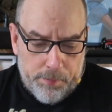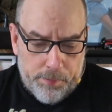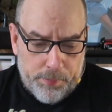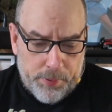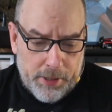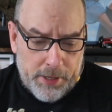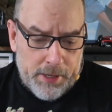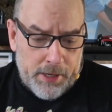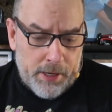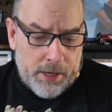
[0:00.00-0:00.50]

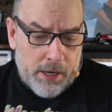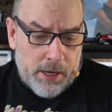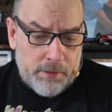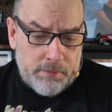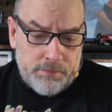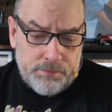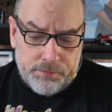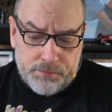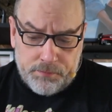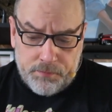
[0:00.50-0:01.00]
But
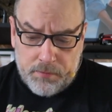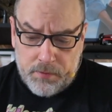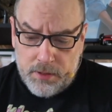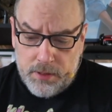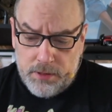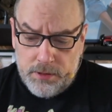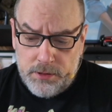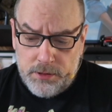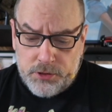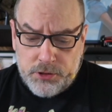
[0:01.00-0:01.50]

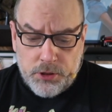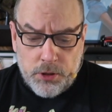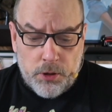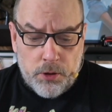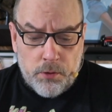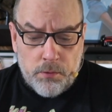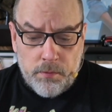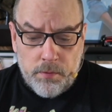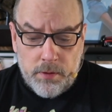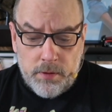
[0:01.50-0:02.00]

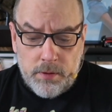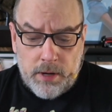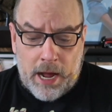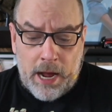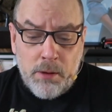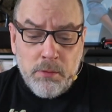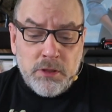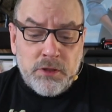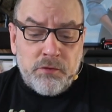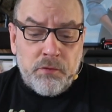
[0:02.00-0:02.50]
so
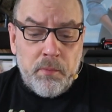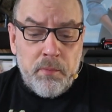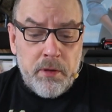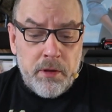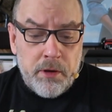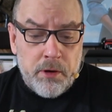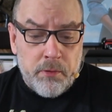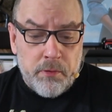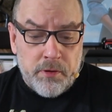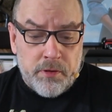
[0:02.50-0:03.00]
I was
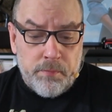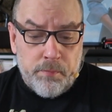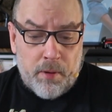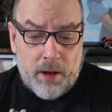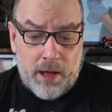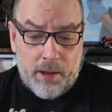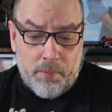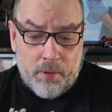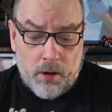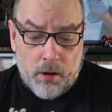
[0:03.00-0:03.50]
familiar with
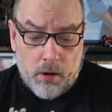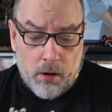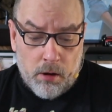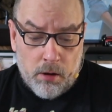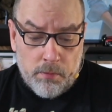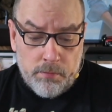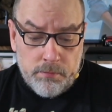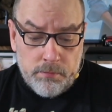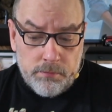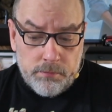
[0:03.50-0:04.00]
Bob
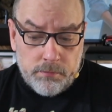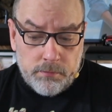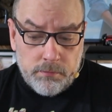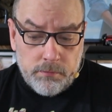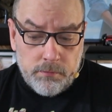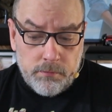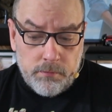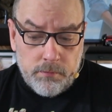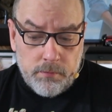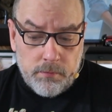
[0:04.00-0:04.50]
Hall
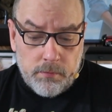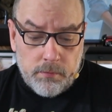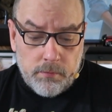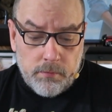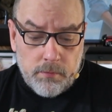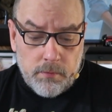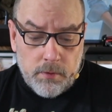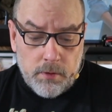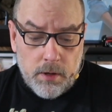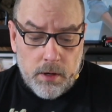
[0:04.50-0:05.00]

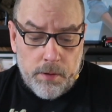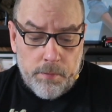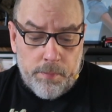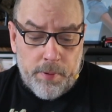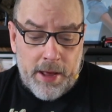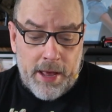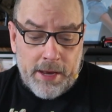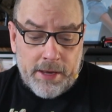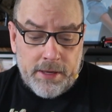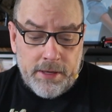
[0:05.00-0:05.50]

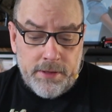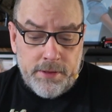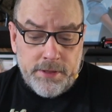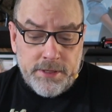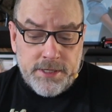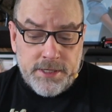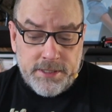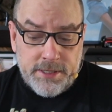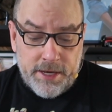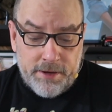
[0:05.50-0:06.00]
back in the
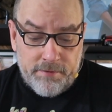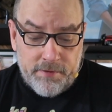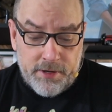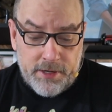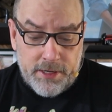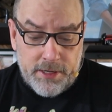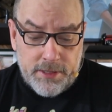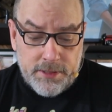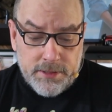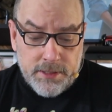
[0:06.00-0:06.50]

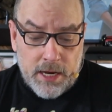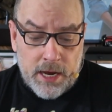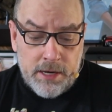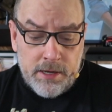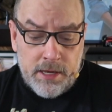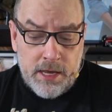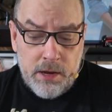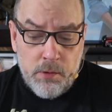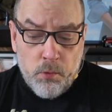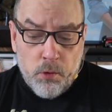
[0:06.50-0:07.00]
70s.
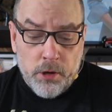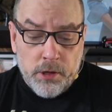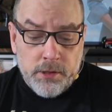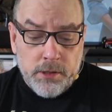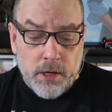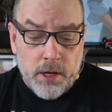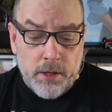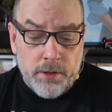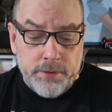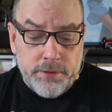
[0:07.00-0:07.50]
He
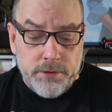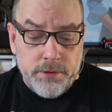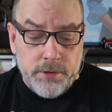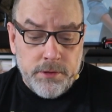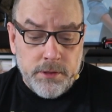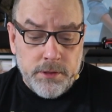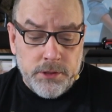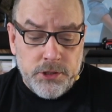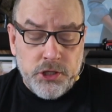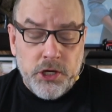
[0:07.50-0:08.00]
worked on
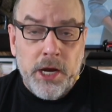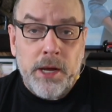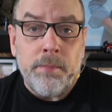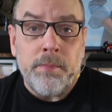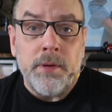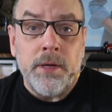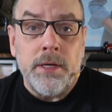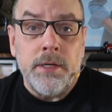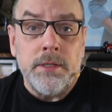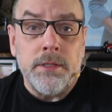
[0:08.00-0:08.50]
the
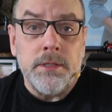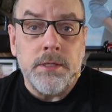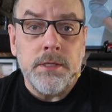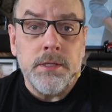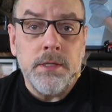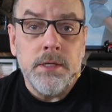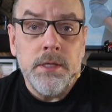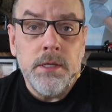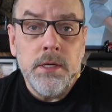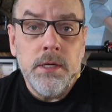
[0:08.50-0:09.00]

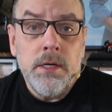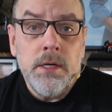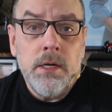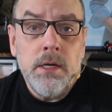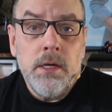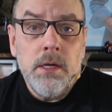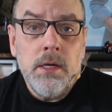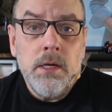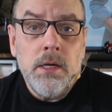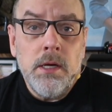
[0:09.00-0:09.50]
Champions
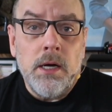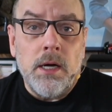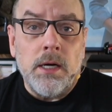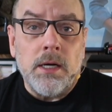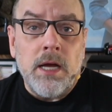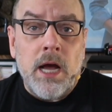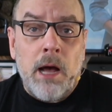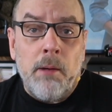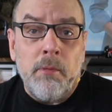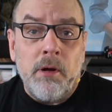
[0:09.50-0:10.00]

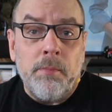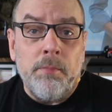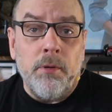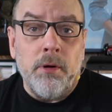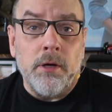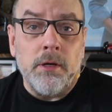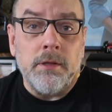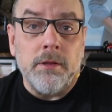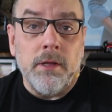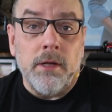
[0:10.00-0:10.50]
comic
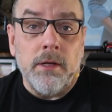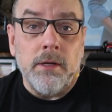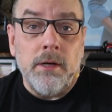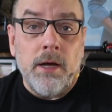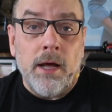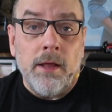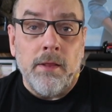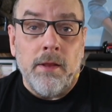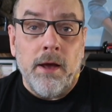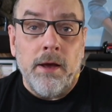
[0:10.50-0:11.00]
book that
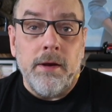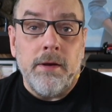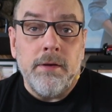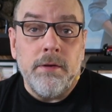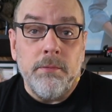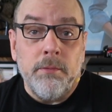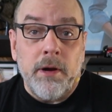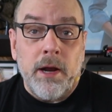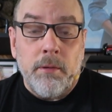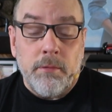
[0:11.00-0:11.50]
I
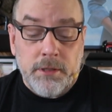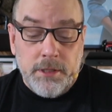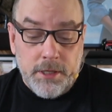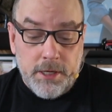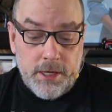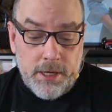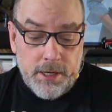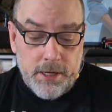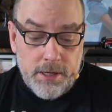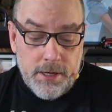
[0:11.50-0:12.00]
liked when I was a
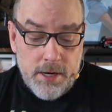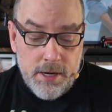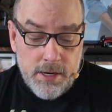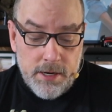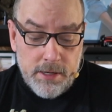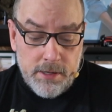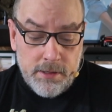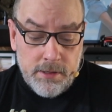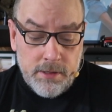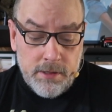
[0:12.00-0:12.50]
kid.
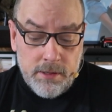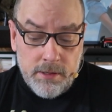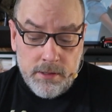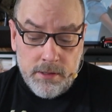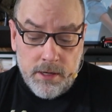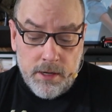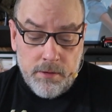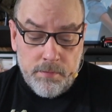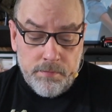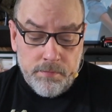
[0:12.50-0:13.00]

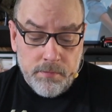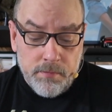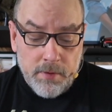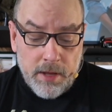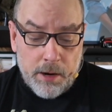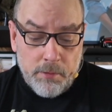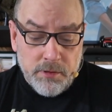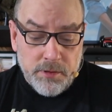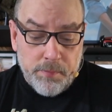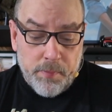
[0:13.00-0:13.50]

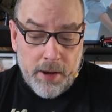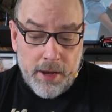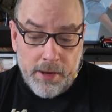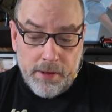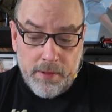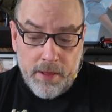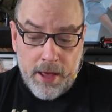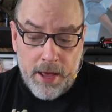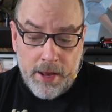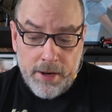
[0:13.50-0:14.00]
I was
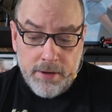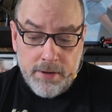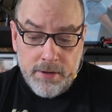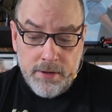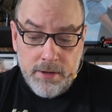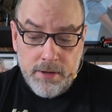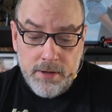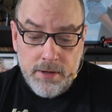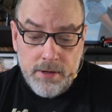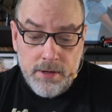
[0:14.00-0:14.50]
buying that
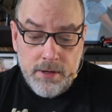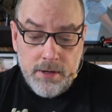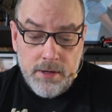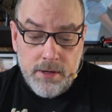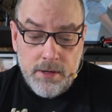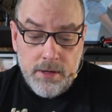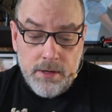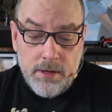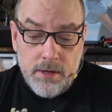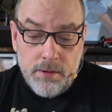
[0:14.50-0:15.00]

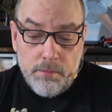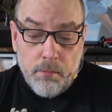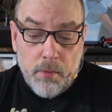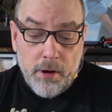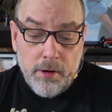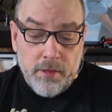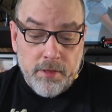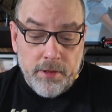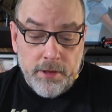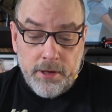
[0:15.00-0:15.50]

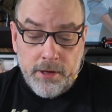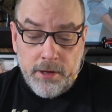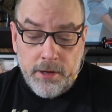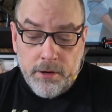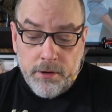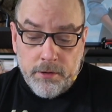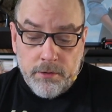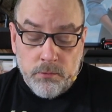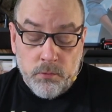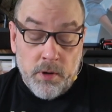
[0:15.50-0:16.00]
monthly
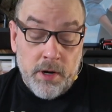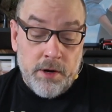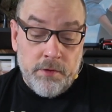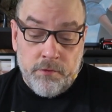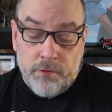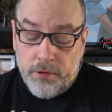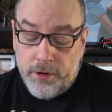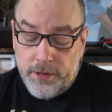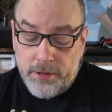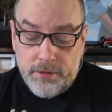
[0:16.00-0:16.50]
or
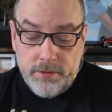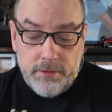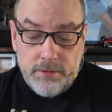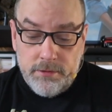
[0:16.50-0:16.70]
whenever it